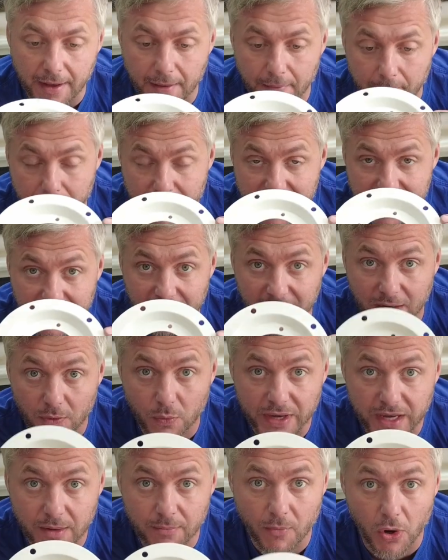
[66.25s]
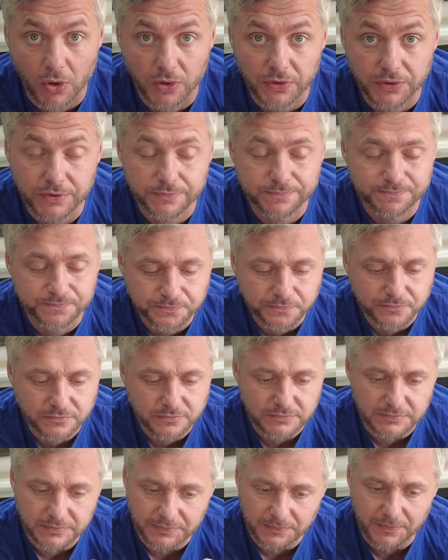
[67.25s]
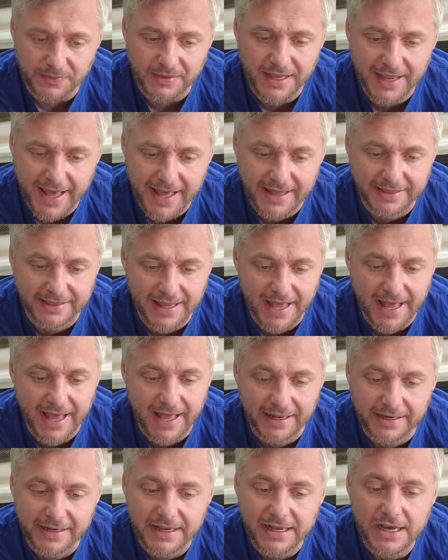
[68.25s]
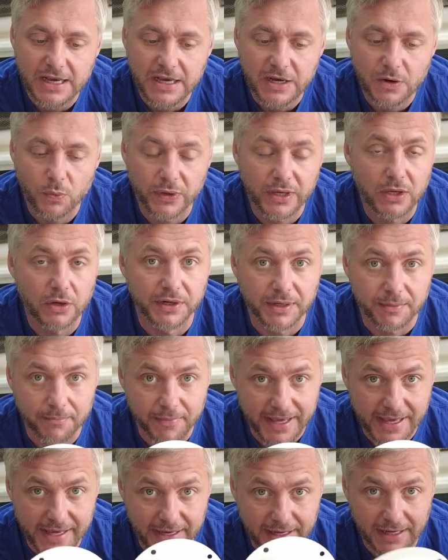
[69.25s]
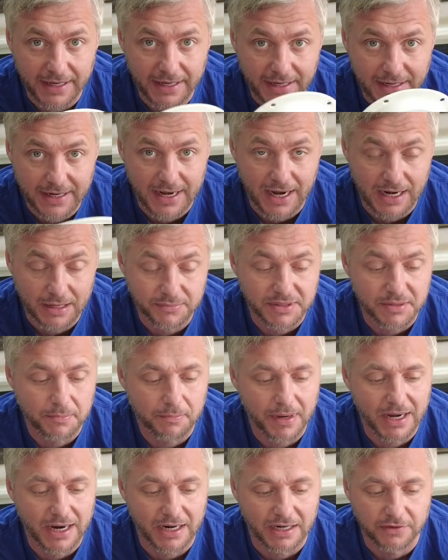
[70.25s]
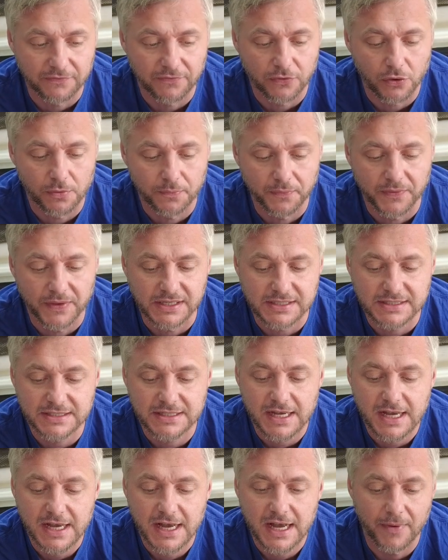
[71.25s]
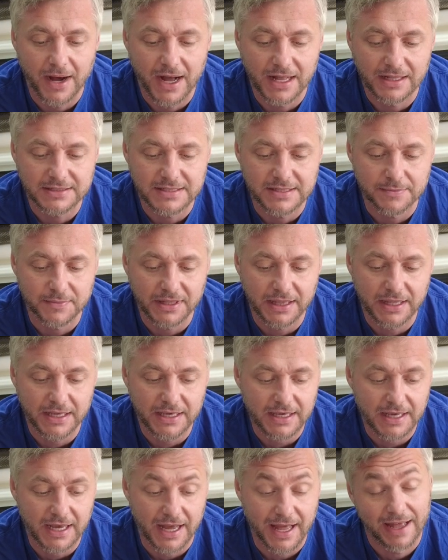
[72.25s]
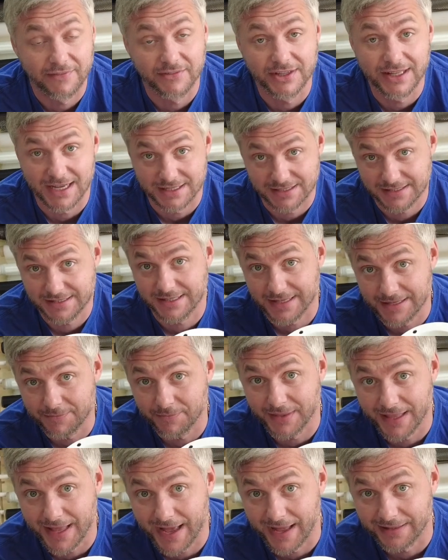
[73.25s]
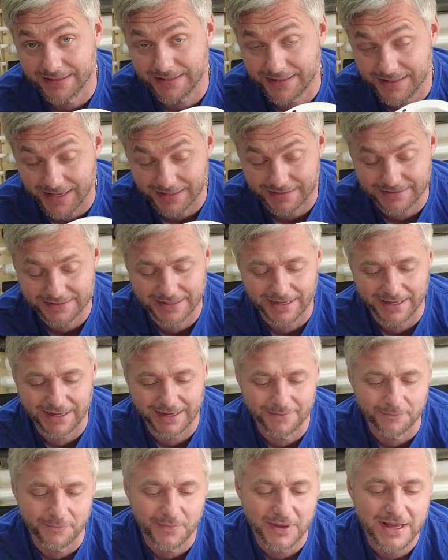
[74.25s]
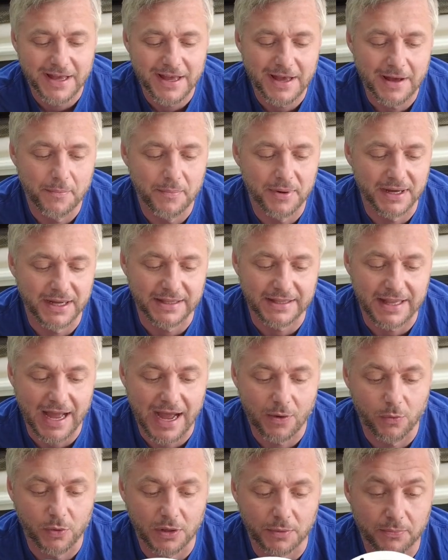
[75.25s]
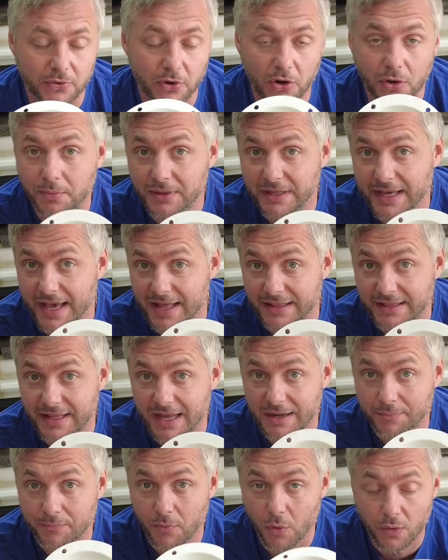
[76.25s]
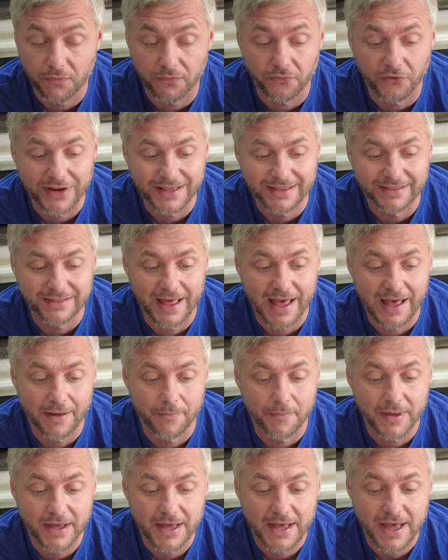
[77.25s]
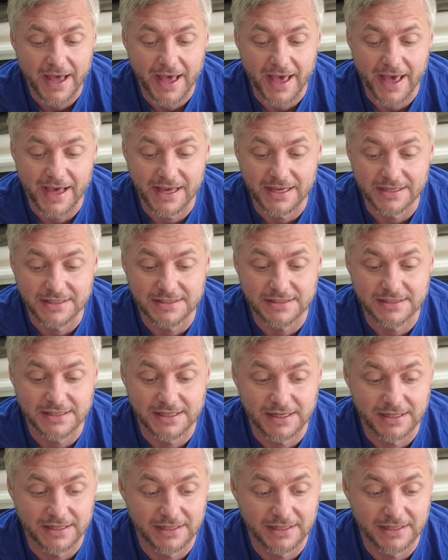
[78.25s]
make a quick mold, and then we're gonna make a carbon part from this. Ultimately, I haven't asked him that yet, but I will probably end up offering them as